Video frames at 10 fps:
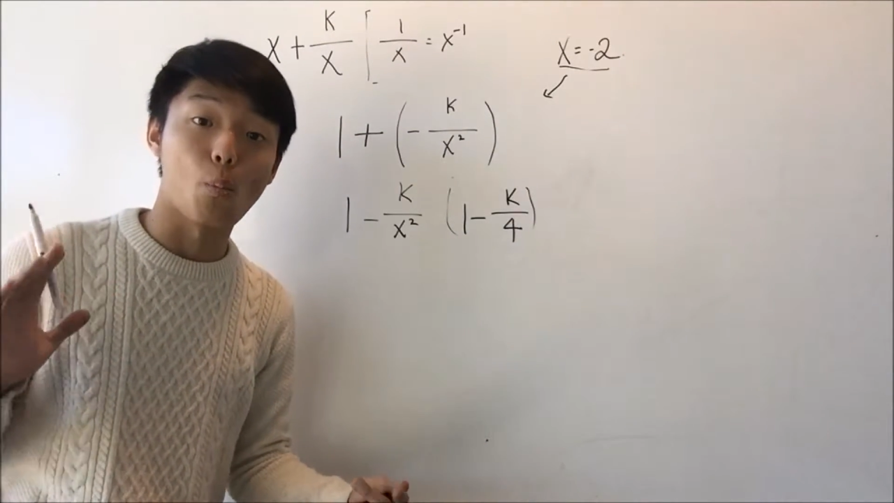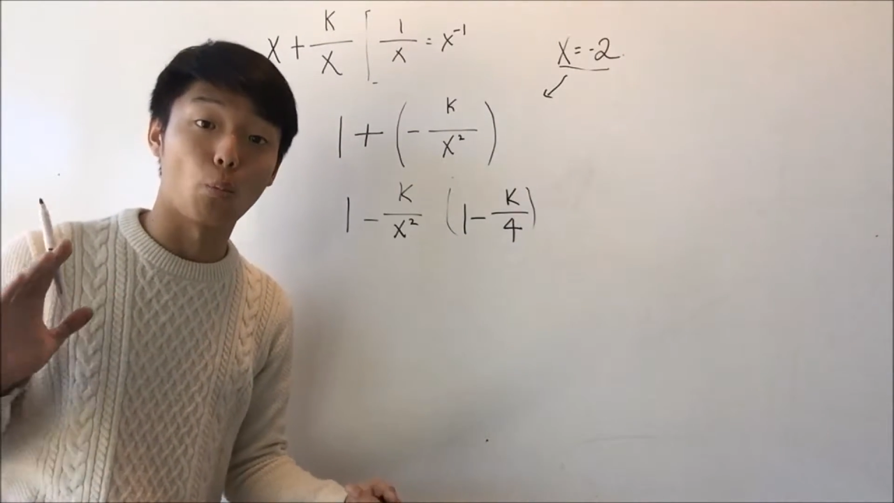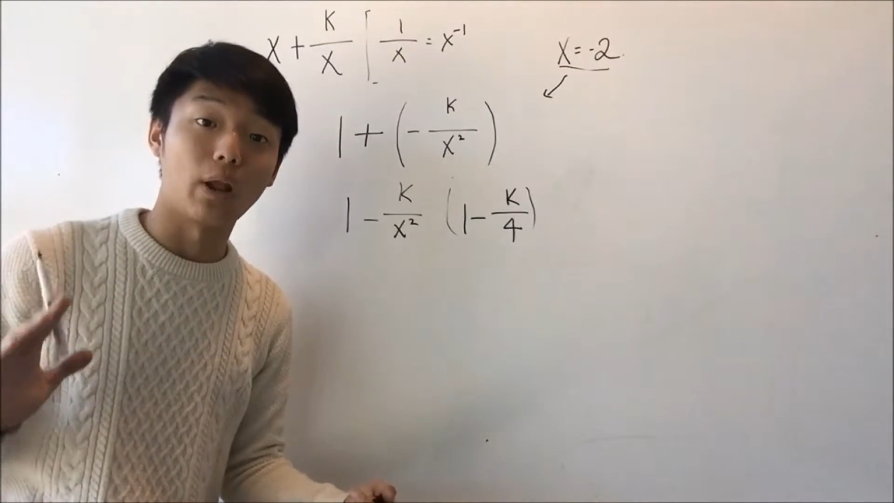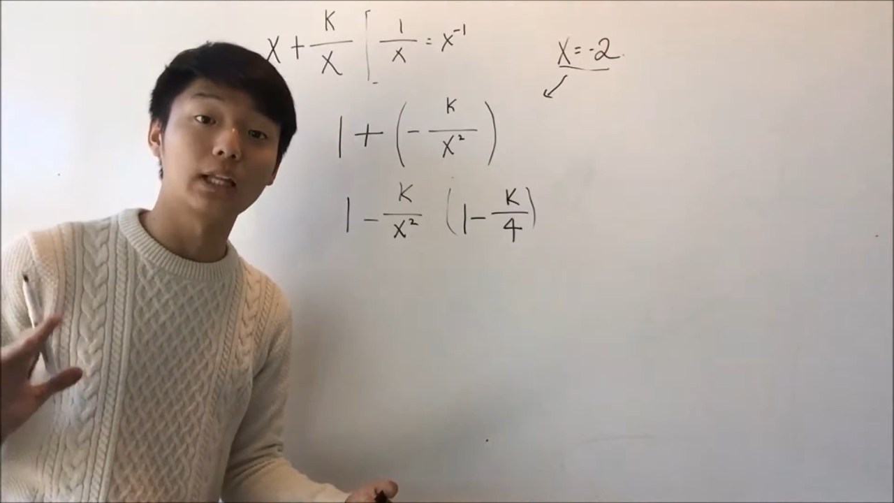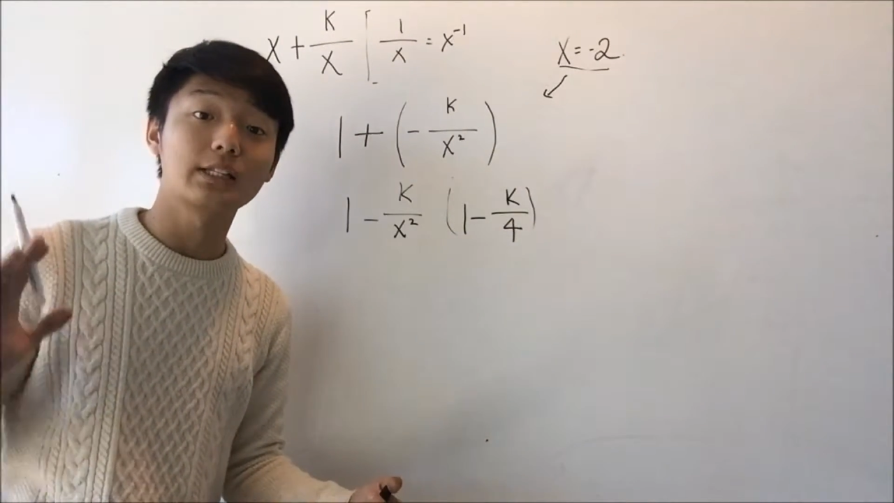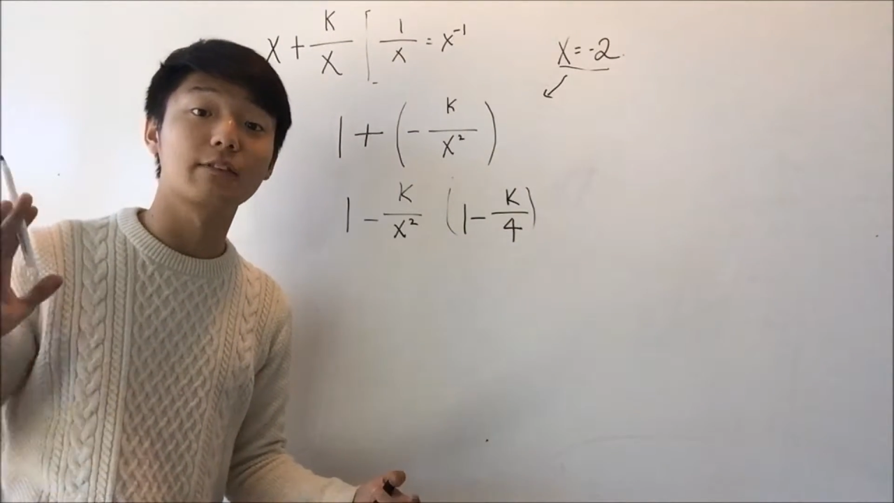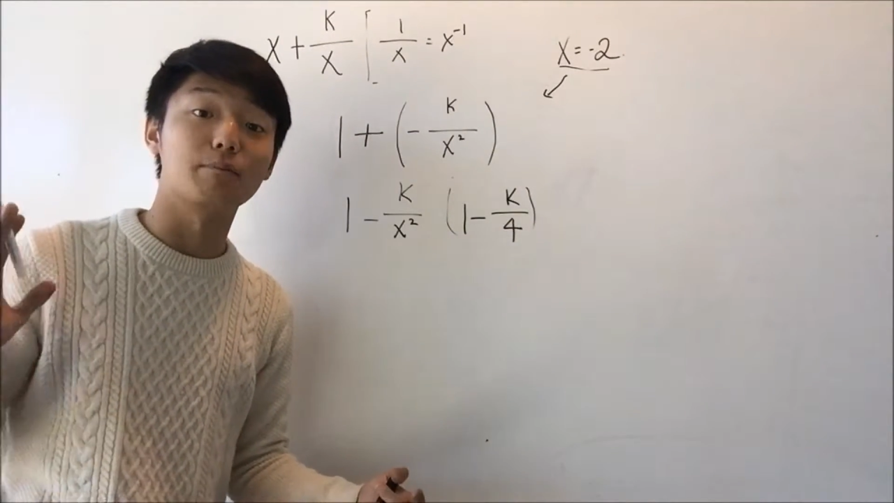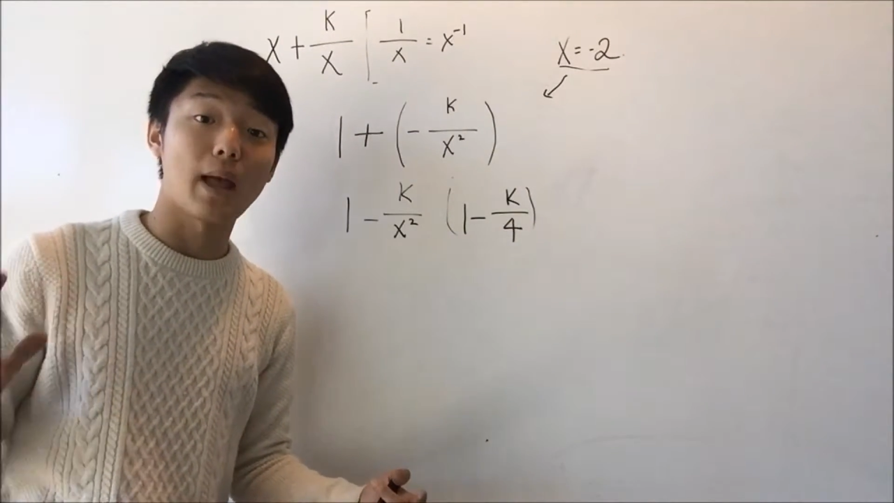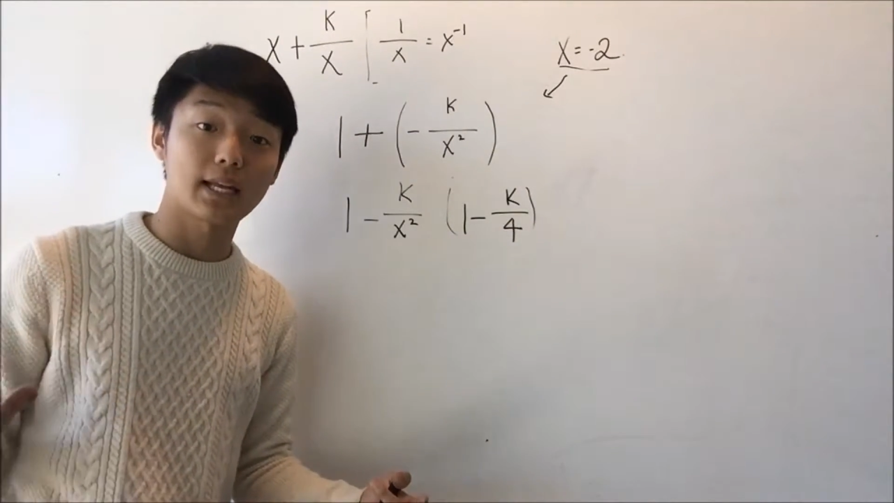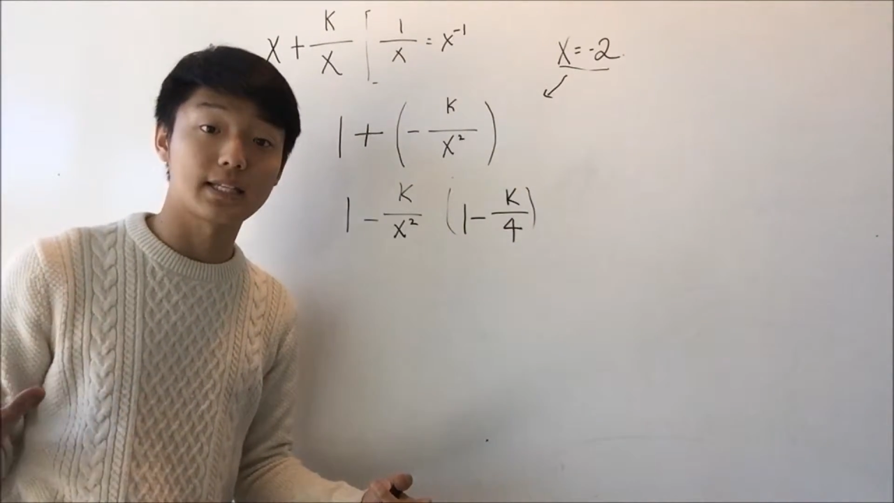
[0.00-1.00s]
relative
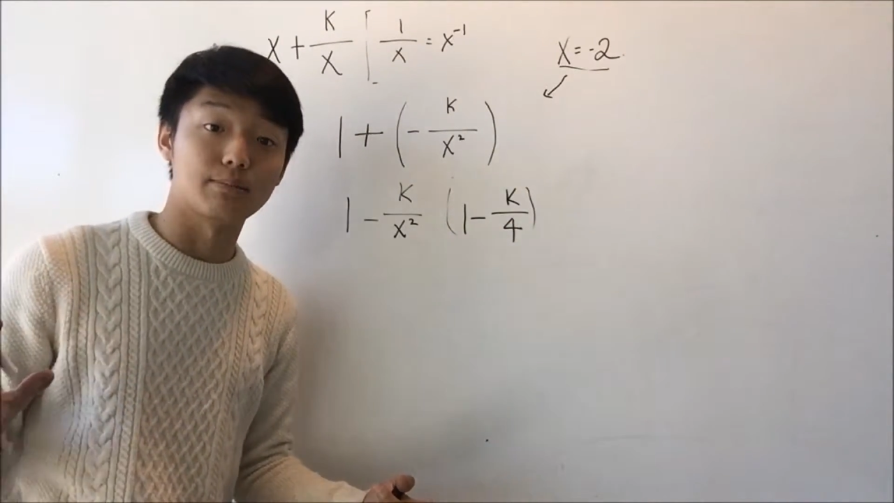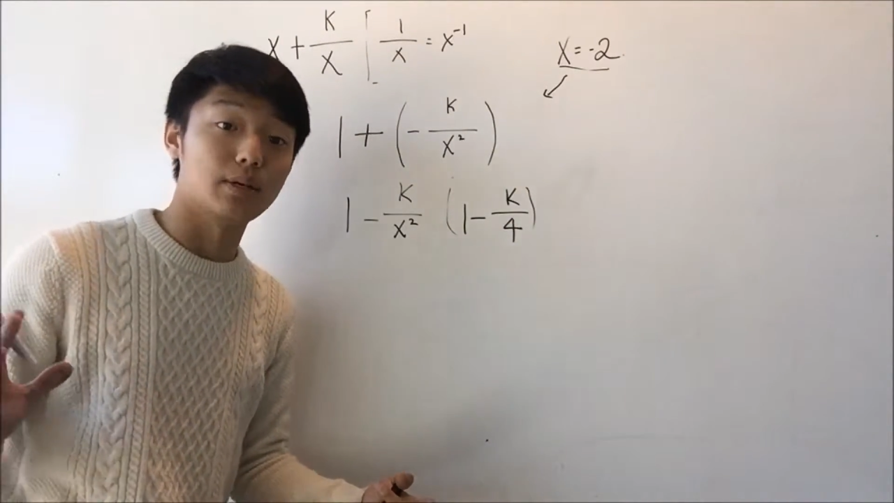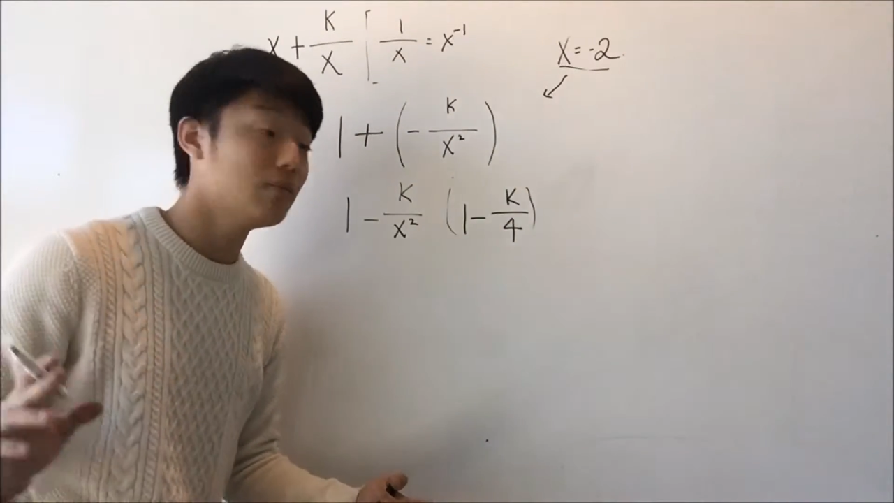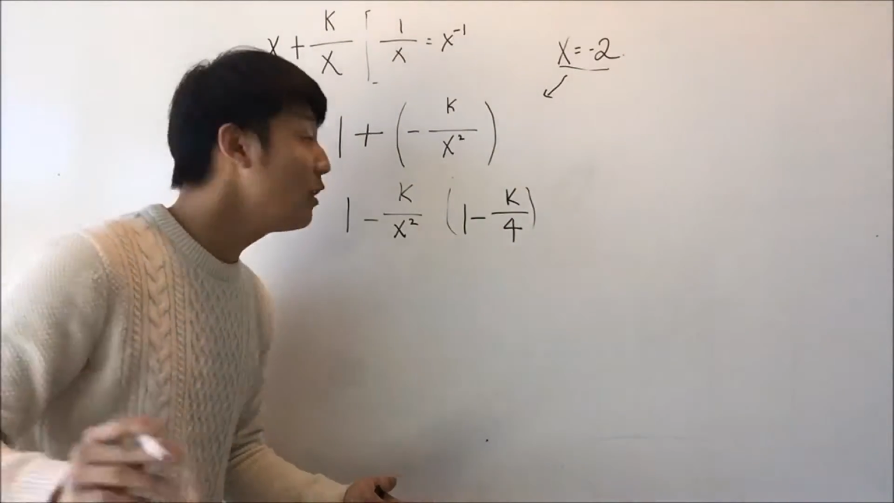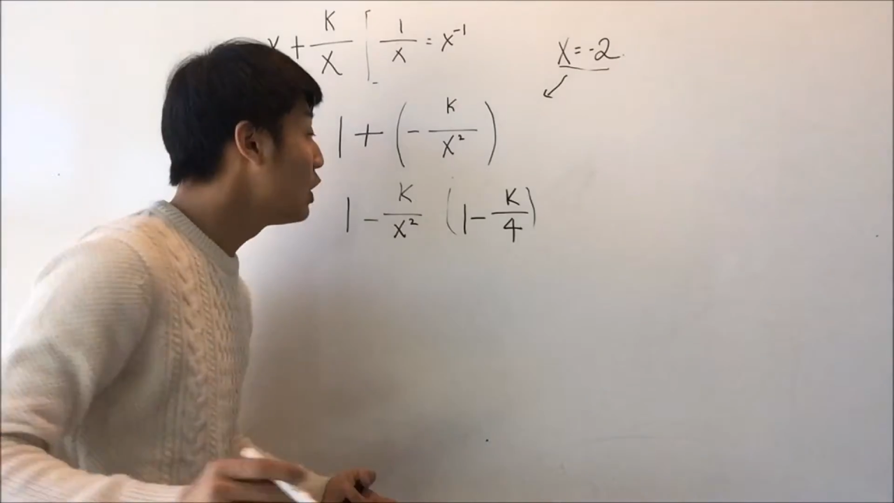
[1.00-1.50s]
maximum,